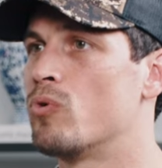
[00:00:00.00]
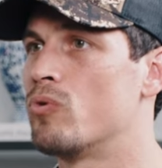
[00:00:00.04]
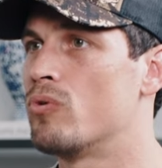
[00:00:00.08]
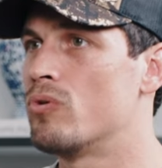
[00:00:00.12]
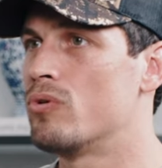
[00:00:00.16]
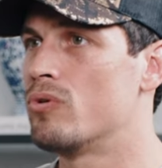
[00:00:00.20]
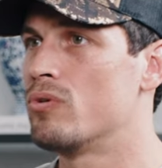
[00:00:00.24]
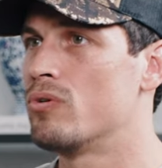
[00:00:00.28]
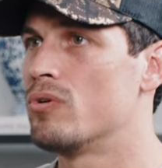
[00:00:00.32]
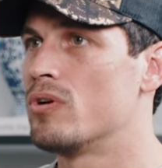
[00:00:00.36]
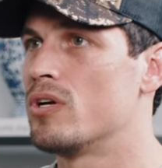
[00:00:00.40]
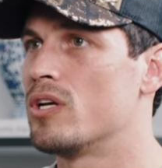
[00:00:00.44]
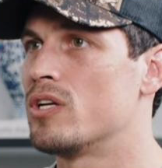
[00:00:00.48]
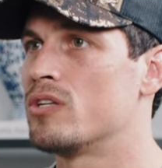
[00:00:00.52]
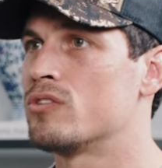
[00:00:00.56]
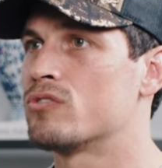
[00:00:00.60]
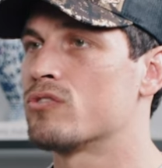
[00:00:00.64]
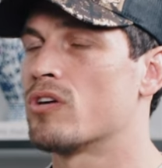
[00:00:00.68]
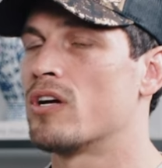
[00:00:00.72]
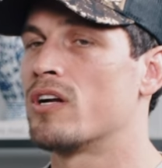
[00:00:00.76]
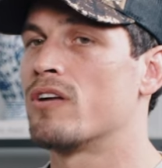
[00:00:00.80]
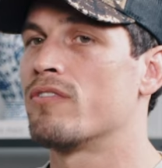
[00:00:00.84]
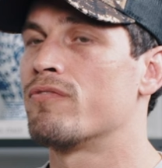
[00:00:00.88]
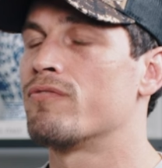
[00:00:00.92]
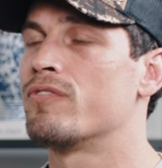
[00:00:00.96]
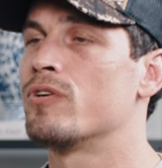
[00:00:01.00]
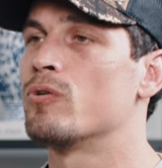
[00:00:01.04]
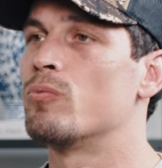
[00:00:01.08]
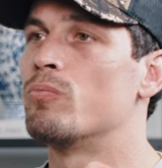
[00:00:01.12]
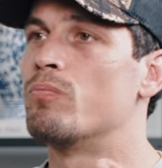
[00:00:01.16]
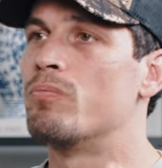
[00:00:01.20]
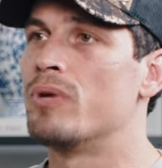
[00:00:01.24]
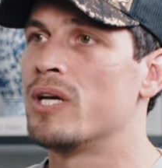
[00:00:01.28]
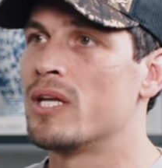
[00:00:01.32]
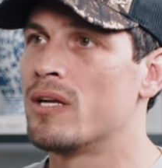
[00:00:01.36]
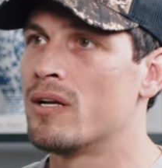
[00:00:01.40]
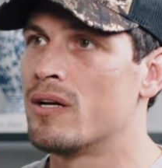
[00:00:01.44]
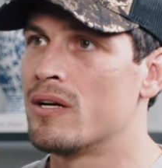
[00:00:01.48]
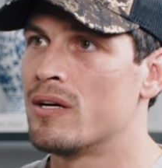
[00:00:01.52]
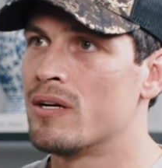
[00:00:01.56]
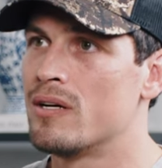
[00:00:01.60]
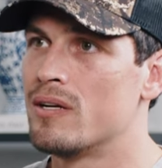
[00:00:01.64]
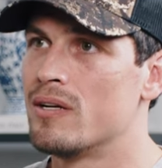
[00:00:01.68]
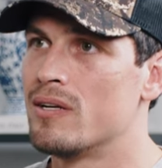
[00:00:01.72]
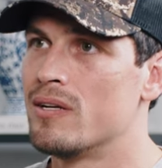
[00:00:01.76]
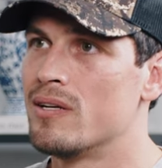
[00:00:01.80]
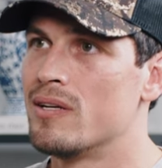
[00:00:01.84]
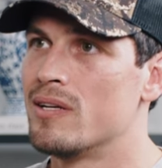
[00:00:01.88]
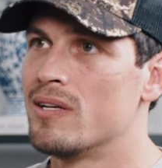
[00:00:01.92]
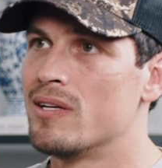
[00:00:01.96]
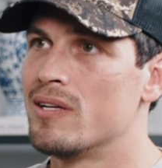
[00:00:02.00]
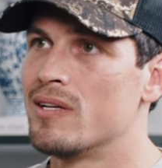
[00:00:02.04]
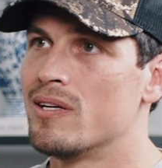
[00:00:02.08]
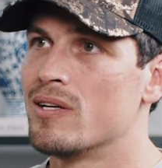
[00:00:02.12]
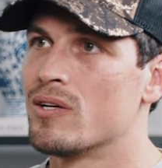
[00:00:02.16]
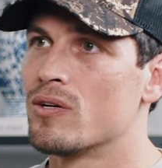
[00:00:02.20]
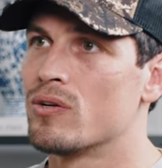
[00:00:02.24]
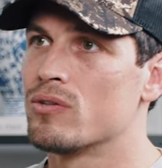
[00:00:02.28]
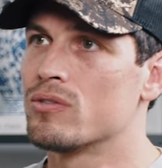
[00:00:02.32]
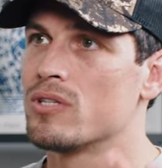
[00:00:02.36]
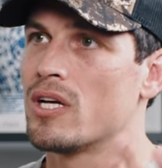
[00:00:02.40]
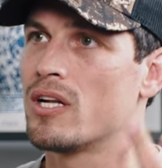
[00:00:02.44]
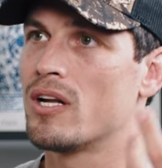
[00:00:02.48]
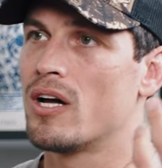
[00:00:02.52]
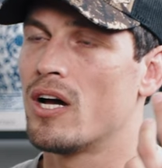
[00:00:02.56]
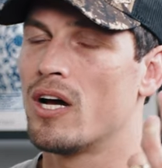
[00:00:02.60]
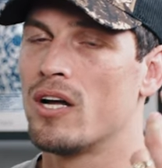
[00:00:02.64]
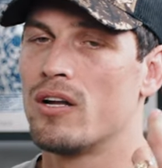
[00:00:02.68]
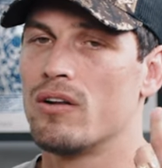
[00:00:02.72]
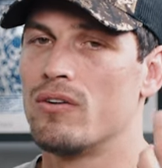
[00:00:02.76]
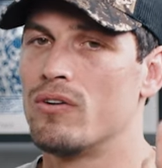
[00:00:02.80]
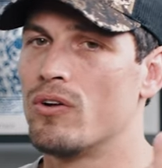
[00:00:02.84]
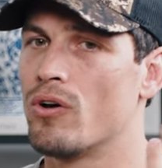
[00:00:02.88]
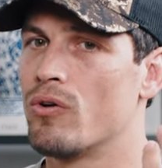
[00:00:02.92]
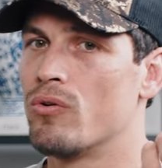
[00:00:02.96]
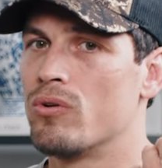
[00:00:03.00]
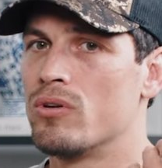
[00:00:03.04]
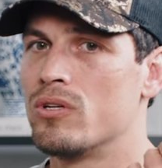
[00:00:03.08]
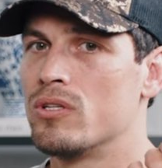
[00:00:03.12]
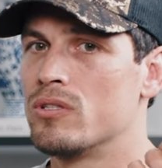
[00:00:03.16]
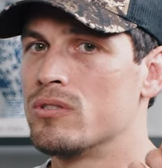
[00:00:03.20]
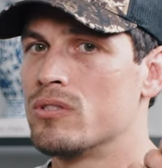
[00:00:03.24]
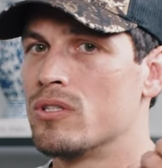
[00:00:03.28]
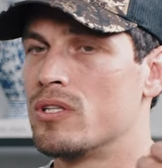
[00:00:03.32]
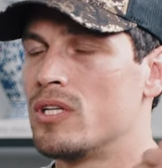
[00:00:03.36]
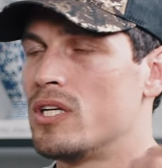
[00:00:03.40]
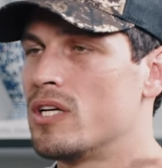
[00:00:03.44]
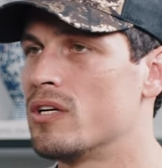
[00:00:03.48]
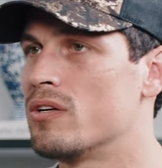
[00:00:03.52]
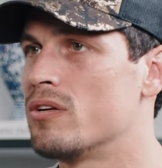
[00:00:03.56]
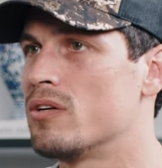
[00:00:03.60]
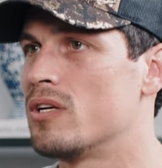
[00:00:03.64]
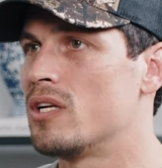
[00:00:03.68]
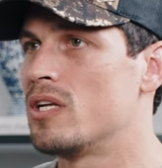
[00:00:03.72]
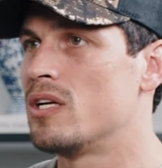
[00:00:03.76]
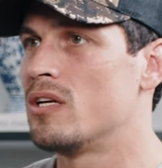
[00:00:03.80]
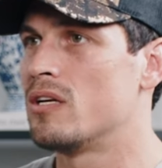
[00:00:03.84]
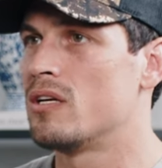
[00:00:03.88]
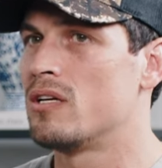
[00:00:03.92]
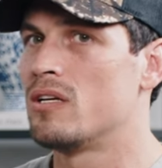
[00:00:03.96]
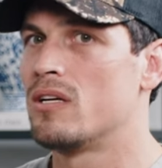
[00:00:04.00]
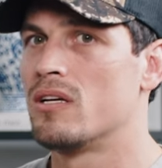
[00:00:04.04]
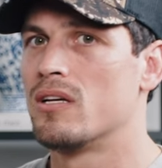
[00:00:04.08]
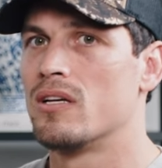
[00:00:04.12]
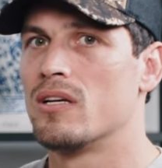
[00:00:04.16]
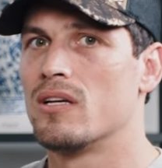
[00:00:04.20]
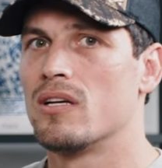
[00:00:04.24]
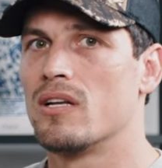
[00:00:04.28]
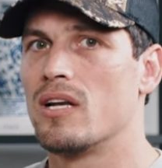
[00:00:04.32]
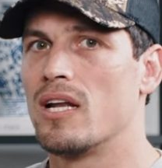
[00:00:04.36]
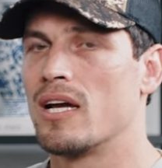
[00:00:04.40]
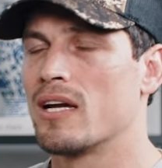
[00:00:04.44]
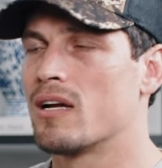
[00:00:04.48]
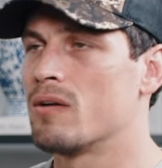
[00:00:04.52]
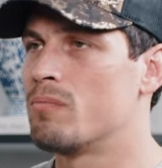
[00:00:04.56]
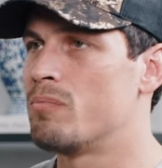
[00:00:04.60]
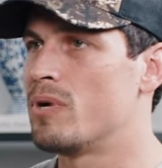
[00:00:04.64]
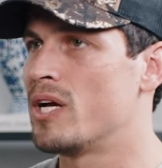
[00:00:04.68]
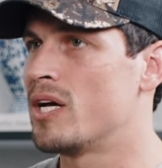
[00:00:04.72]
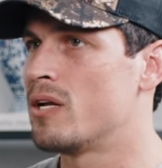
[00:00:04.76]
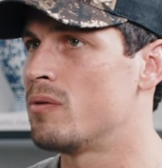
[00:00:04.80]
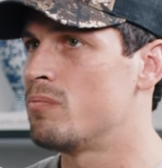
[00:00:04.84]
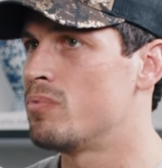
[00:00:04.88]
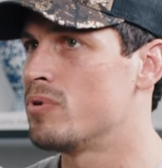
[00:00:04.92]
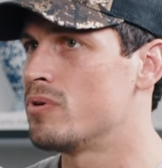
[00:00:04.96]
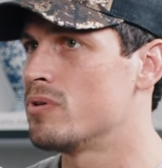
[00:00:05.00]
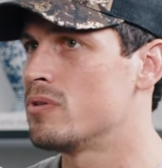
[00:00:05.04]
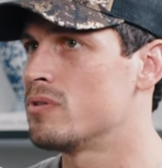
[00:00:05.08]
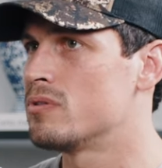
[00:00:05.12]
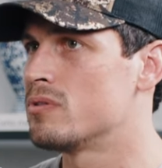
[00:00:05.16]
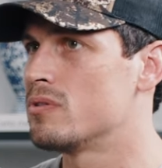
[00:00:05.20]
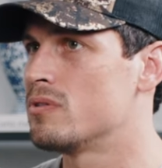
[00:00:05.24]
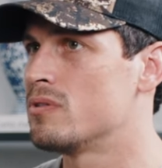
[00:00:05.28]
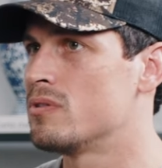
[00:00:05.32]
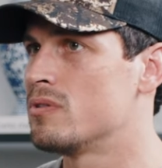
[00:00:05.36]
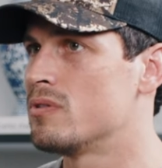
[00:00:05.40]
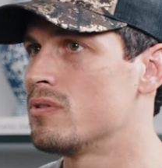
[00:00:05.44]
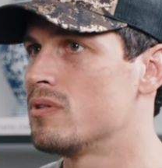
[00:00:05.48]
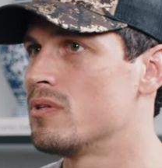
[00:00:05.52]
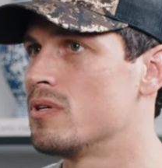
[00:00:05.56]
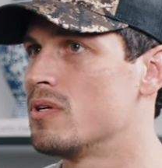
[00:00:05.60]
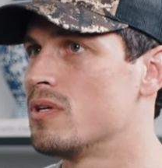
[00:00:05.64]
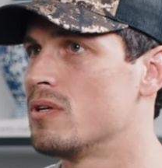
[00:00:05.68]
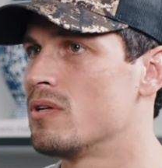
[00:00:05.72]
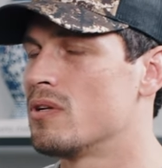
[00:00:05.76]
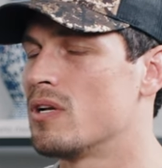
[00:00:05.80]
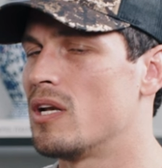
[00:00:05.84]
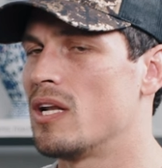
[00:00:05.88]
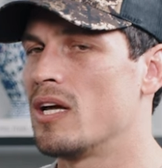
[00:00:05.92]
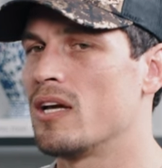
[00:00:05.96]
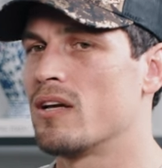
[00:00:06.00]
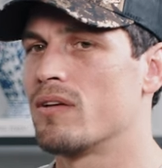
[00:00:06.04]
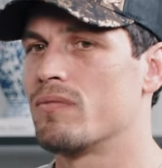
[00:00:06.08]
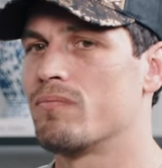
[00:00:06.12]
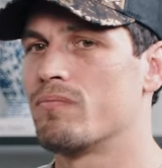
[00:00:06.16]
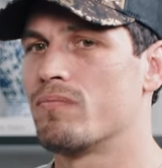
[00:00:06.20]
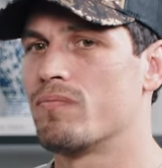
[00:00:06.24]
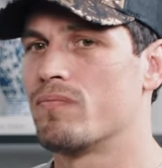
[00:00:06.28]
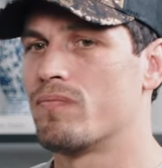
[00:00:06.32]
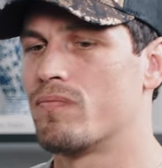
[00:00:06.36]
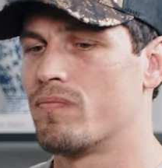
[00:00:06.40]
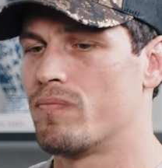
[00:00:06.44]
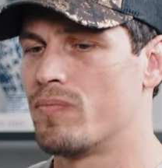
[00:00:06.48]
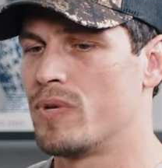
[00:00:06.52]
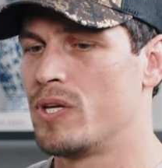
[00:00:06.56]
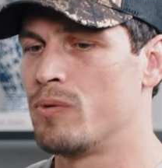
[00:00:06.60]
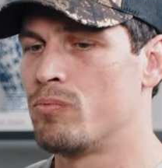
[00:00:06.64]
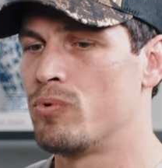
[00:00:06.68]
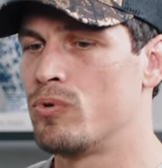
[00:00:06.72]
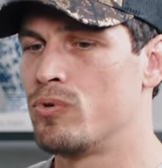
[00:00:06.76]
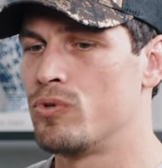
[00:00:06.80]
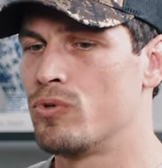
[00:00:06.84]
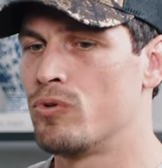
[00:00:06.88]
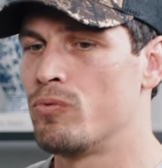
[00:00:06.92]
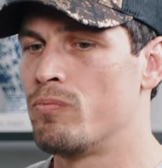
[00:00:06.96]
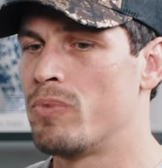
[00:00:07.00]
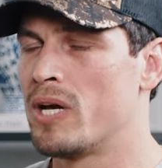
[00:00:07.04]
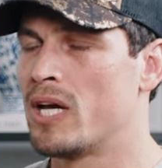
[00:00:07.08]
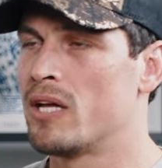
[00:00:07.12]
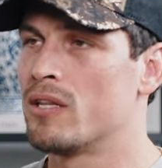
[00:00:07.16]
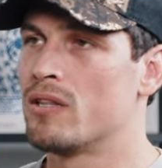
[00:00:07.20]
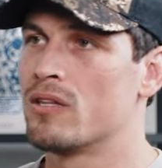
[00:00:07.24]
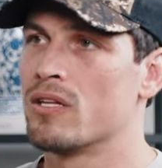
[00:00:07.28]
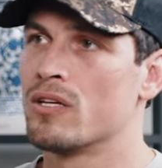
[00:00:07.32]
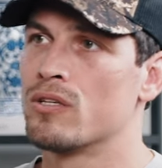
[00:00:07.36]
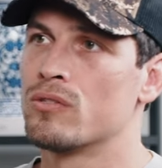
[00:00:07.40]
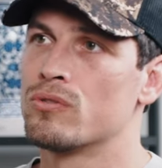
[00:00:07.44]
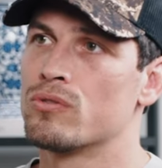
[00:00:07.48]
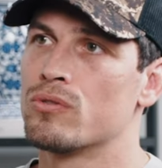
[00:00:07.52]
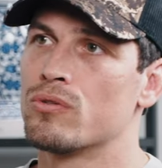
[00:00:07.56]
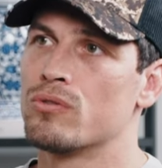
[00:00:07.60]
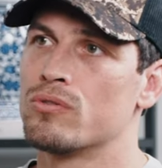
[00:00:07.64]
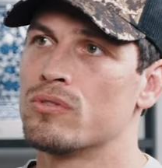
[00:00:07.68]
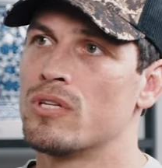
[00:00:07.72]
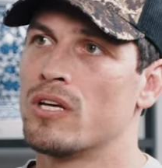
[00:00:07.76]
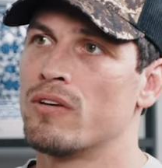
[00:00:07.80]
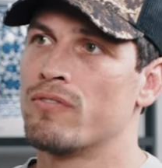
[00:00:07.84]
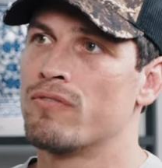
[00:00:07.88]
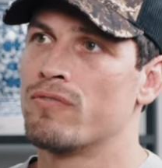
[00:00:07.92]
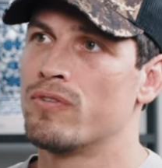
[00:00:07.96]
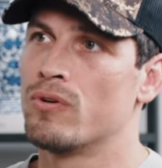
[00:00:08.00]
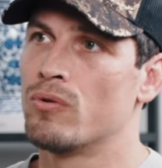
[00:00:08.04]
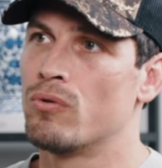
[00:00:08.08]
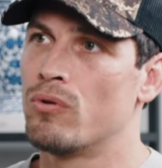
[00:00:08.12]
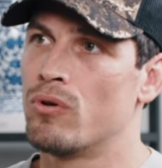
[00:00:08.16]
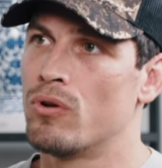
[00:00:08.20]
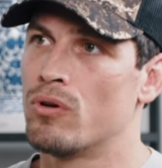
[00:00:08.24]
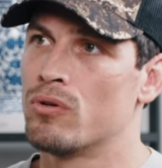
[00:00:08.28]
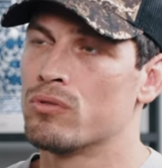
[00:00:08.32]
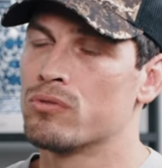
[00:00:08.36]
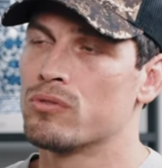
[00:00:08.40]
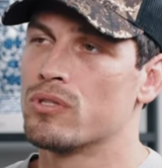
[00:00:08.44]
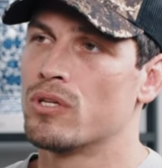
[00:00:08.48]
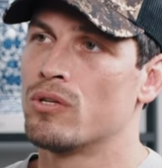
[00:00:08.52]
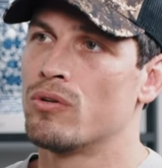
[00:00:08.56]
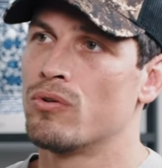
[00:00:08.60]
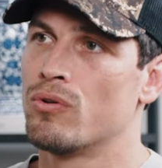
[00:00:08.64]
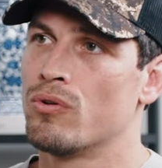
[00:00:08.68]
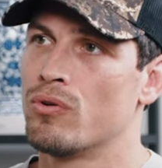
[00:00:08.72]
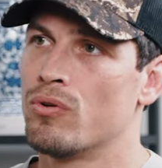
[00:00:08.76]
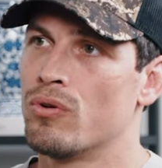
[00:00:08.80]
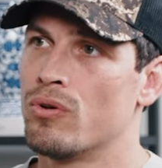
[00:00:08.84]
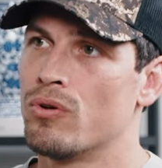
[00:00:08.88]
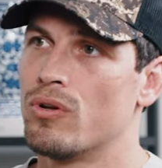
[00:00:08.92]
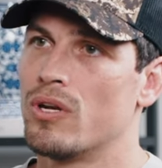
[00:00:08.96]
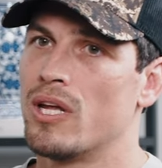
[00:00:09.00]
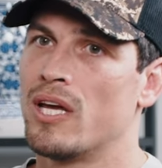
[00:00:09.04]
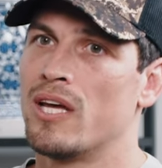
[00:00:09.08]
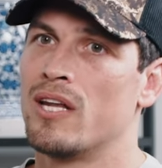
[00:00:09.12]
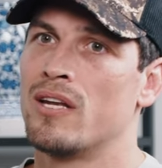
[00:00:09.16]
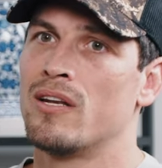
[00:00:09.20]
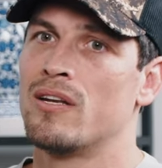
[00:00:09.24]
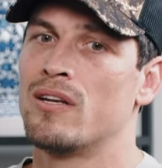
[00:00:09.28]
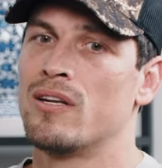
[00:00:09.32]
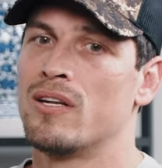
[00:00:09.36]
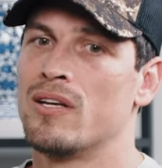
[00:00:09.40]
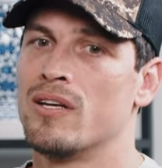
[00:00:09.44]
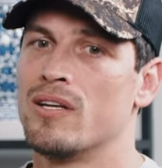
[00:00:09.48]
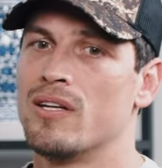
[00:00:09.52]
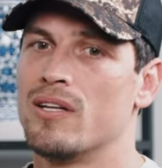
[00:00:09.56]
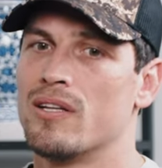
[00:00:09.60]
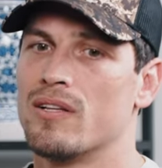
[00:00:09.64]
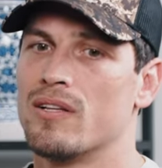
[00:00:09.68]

more and trying to feel better because I, I, no one is inherently like a bad person. Mm. Like people do bad things because they feel lost and hurt and